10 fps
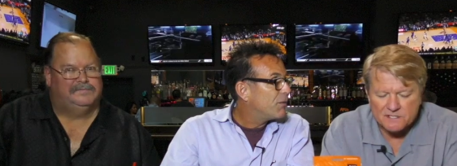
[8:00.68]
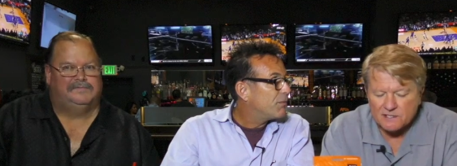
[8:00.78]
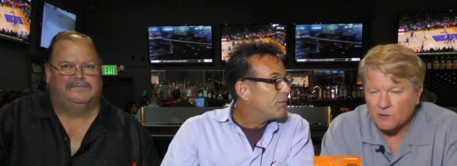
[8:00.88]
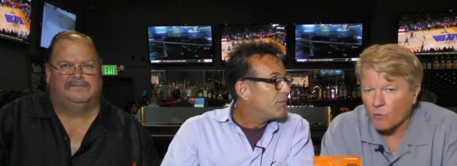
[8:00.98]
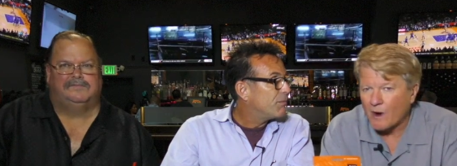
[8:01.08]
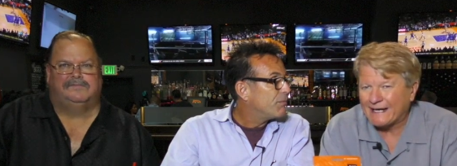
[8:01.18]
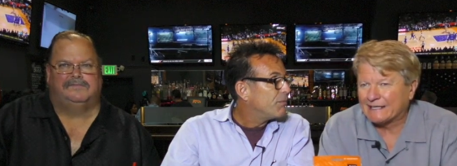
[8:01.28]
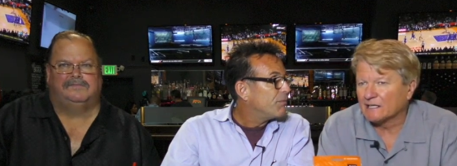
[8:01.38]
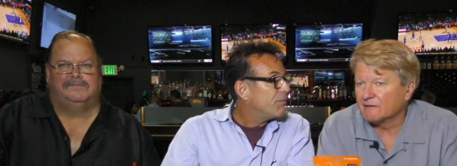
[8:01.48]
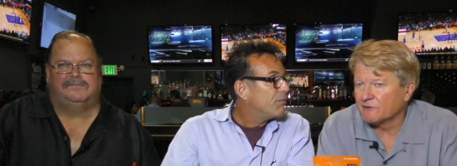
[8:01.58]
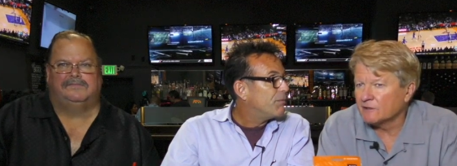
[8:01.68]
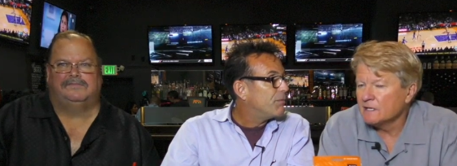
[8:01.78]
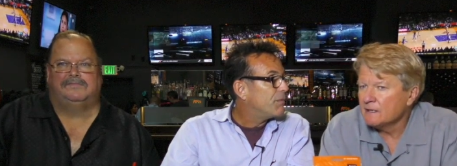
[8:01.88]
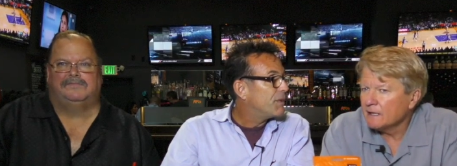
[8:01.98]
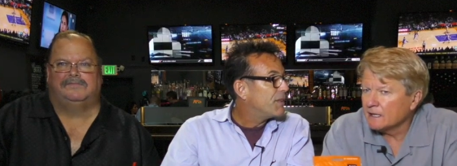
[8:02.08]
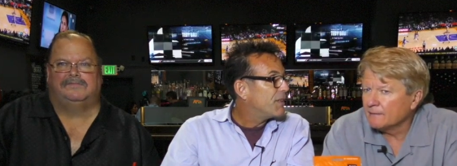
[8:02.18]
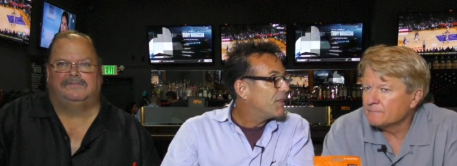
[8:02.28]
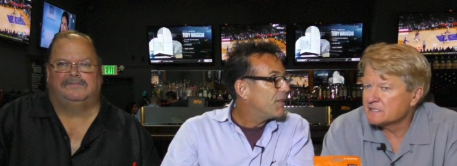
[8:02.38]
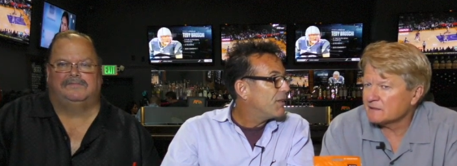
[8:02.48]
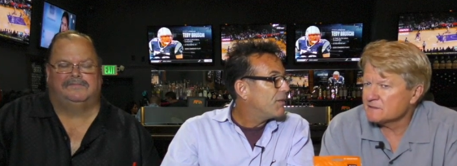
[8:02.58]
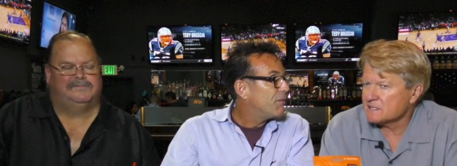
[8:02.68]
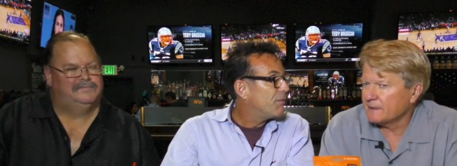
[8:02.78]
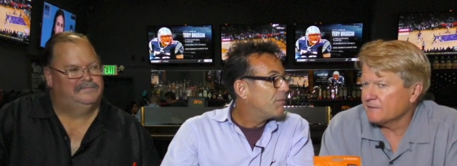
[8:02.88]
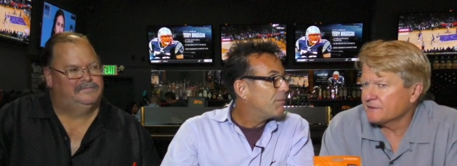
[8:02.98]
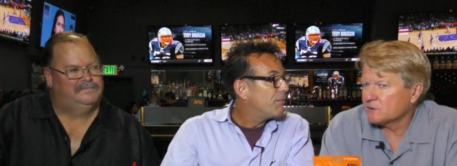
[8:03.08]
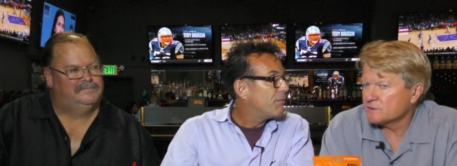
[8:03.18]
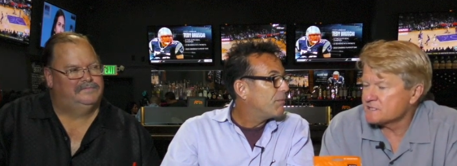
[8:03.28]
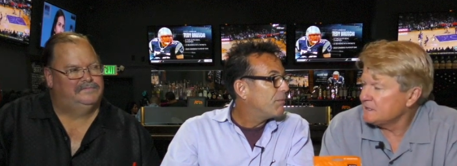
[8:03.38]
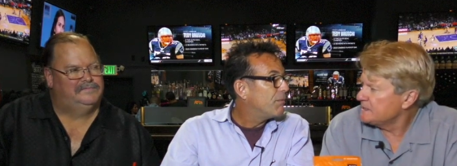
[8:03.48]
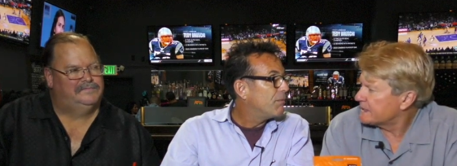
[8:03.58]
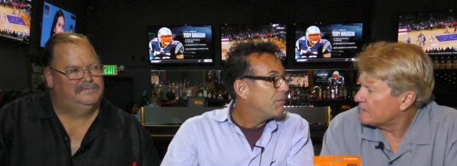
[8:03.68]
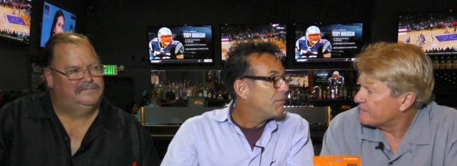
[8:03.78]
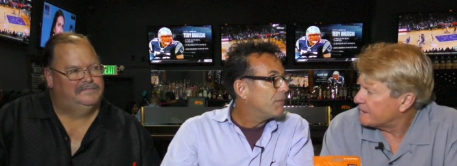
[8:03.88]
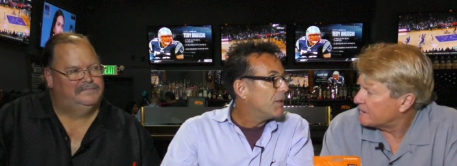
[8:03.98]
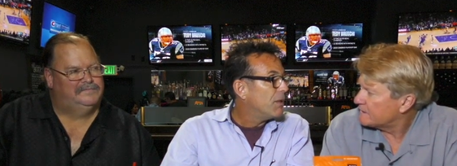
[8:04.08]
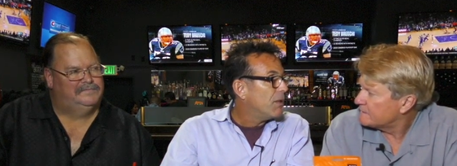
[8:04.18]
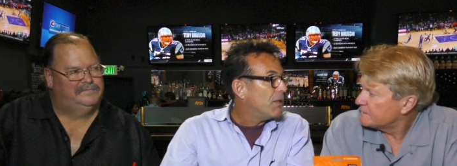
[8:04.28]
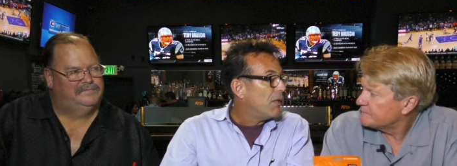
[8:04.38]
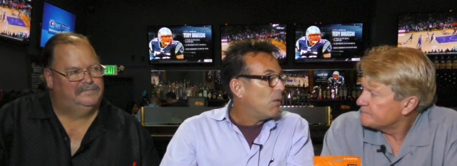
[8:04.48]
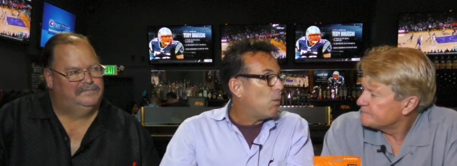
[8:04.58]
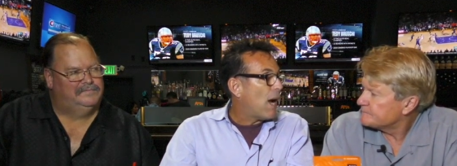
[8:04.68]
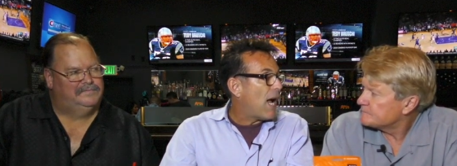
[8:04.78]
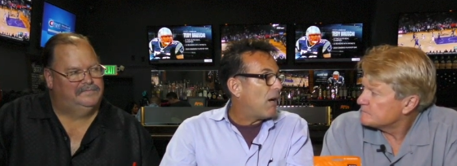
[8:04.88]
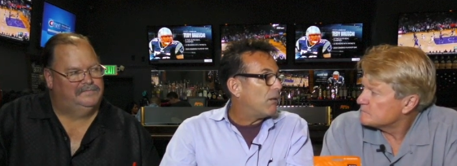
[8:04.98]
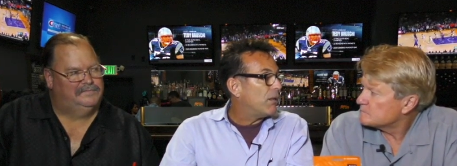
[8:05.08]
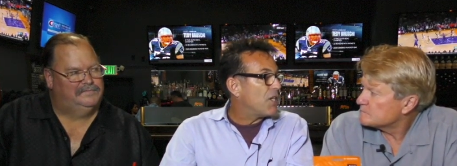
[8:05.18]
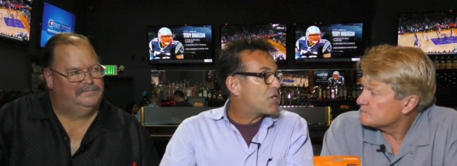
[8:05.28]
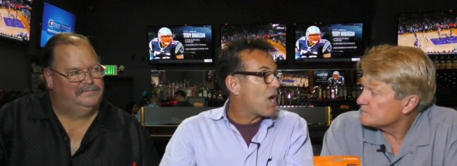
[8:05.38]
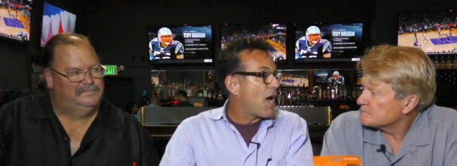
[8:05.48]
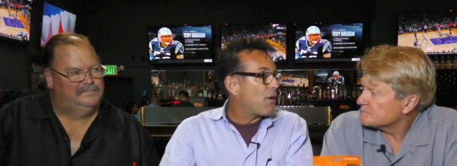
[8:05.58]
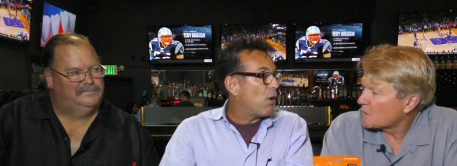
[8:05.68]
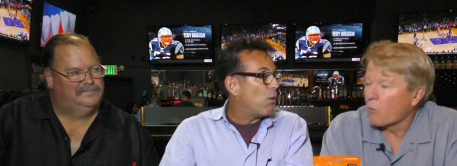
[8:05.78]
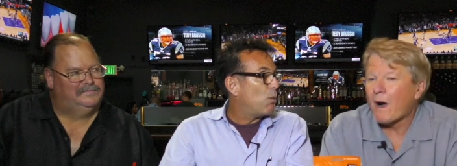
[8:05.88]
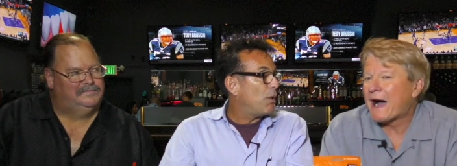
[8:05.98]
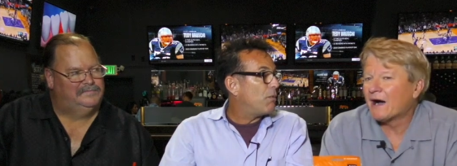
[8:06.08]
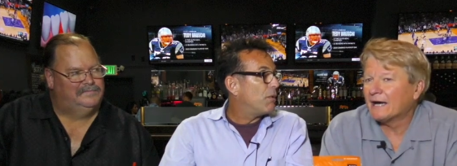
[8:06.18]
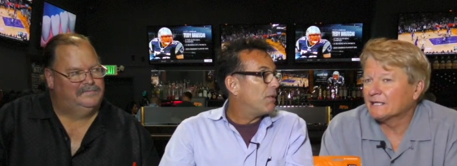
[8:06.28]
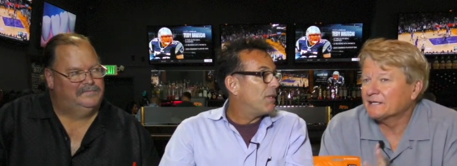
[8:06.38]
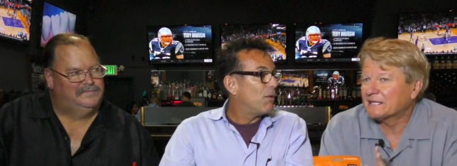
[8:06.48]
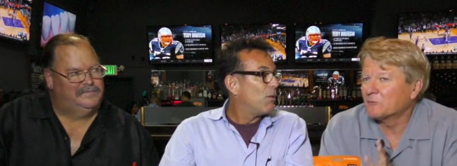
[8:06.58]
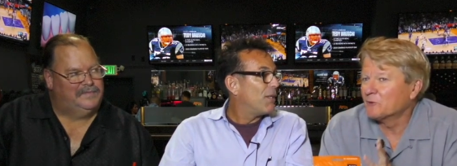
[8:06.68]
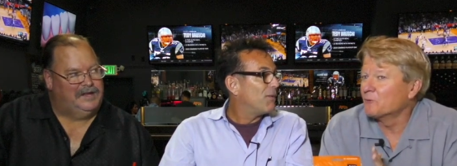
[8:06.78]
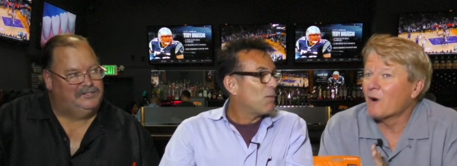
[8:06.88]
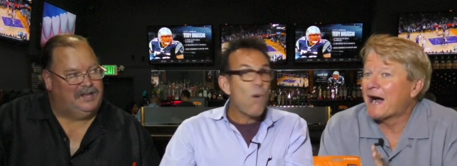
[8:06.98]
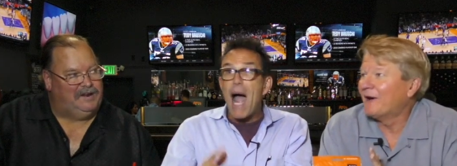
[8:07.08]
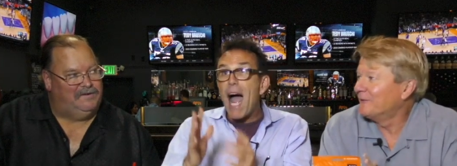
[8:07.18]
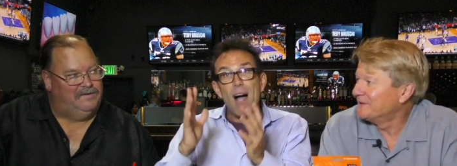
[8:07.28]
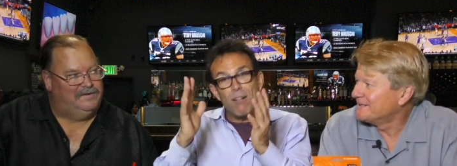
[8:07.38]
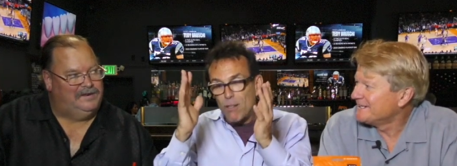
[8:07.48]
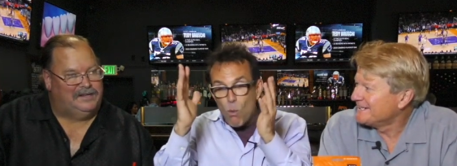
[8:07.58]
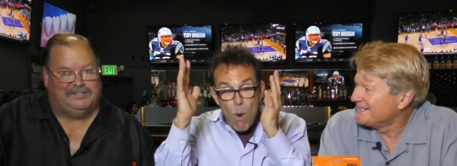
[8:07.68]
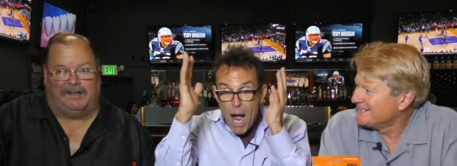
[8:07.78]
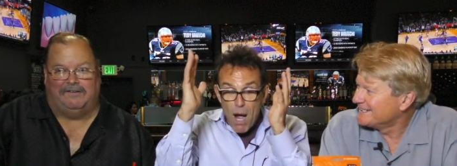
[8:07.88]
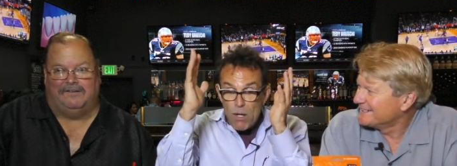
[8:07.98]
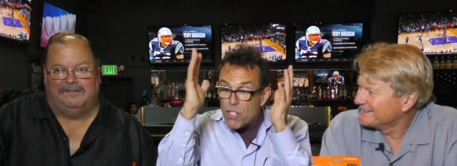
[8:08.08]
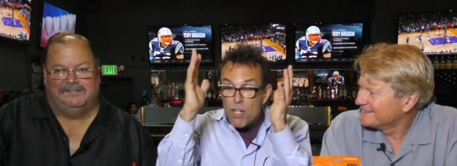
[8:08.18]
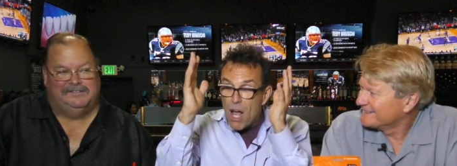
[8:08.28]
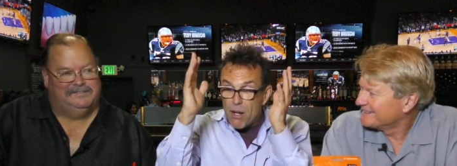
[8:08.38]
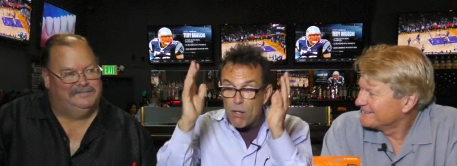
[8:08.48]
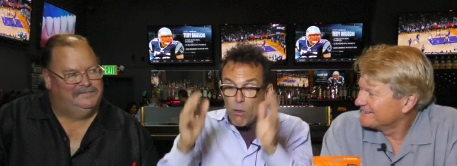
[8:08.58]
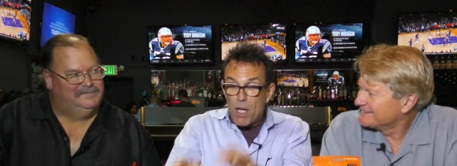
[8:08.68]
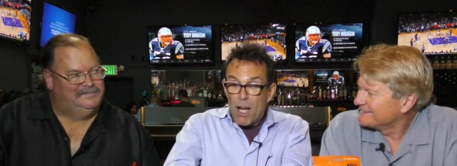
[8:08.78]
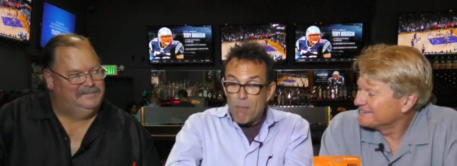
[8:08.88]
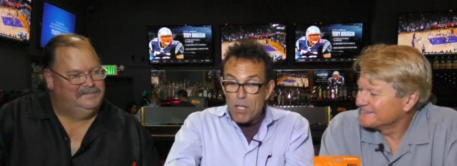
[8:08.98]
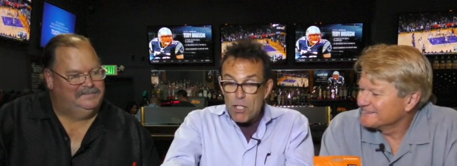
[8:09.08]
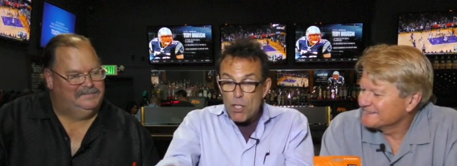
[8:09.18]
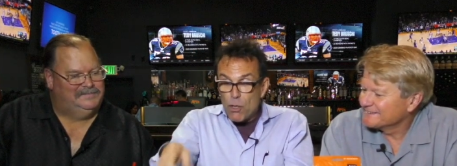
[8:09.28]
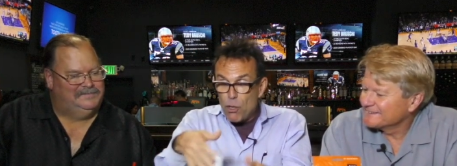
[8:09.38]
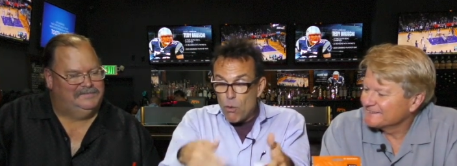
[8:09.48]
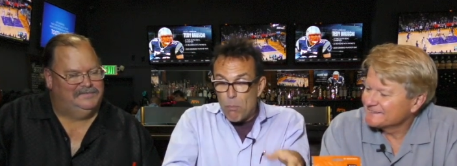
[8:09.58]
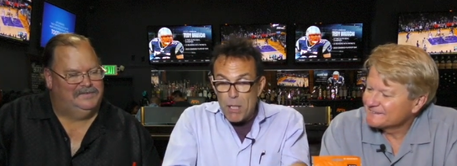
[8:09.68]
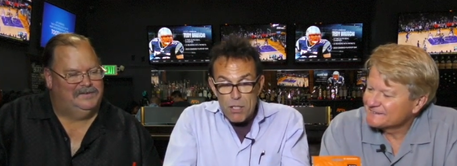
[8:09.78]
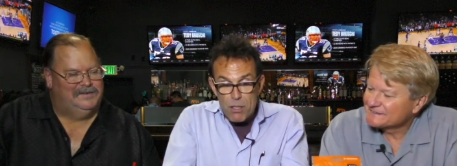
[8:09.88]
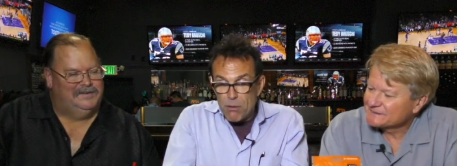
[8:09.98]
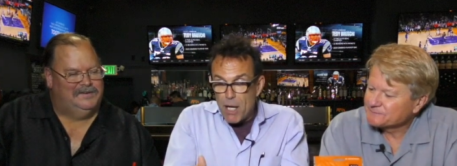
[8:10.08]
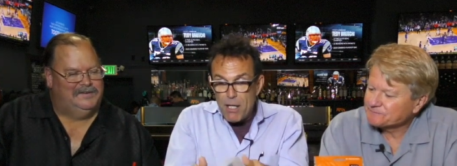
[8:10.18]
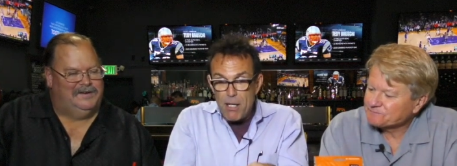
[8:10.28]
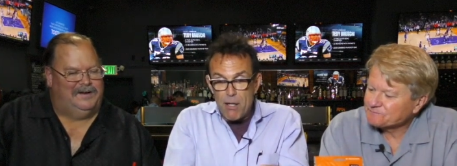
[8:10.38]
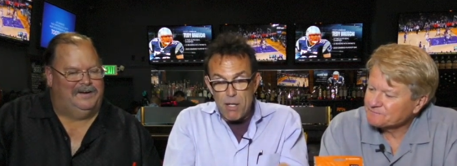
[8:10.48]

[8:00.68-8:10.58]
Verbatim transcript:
Speaker 1: here, wine lover. Um, but tell us about the cuisine down there.
Speaker 2: Wow, asado. Wow, I like that word. Wow. Asado. Oh, wow, asado. I'm going to show you a picture right here, oh.